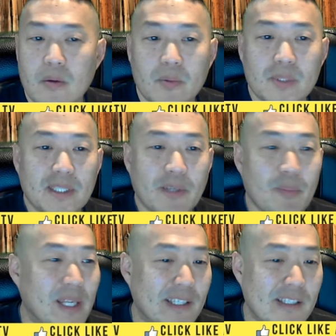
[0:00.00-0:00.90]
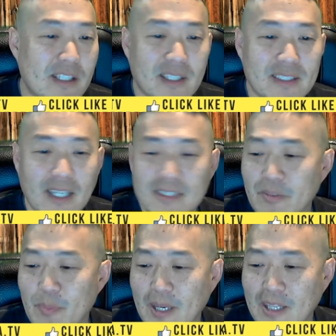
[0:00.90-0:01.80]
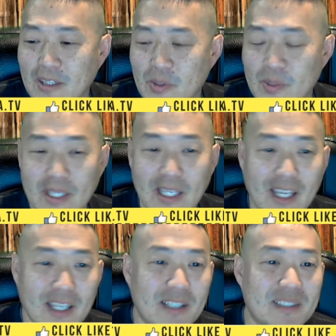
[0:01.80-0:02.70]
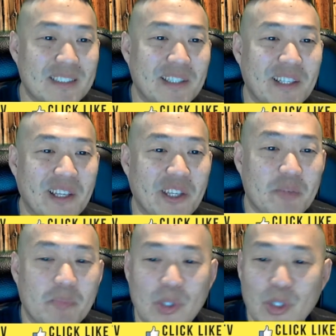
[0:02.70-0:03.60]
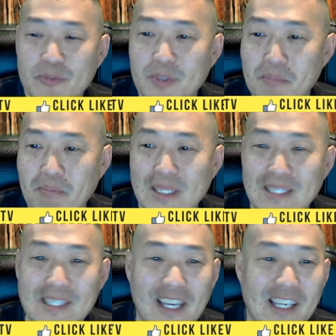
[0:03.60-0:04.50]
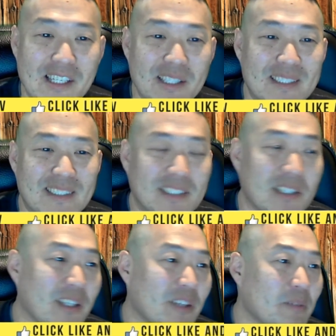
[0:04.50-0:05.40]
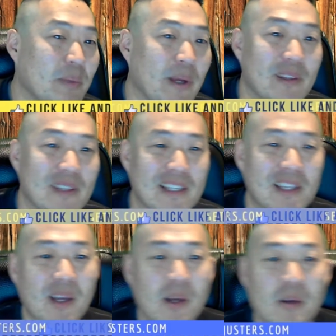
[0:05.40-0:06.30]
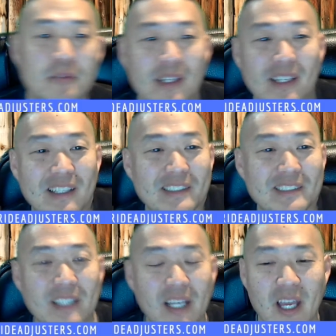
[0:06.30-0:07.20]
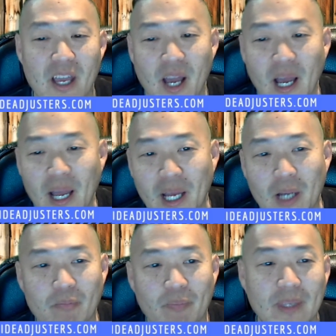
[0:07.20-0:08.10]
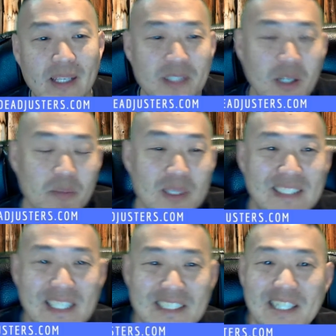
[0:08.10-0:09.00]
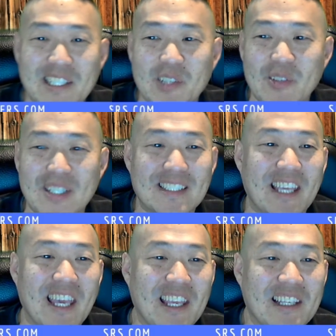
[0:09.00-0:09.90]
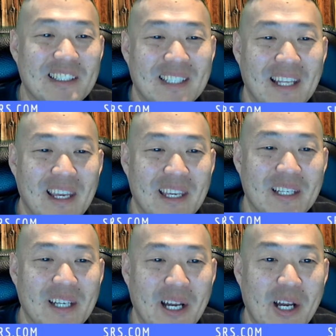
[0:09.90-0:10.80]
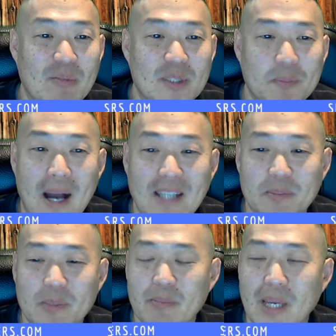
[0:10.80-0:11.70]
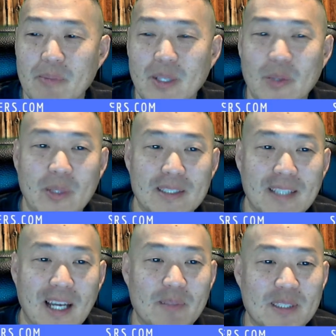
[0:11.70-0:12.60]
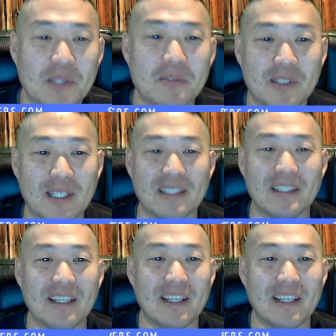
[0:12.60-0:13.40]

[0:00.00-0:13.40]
What's up, my ninjas? How's everybody doing? It is another beautiful Monday in the city of brotherly love. It's almost 60 degrees today. It's possible maybe the winter time is over and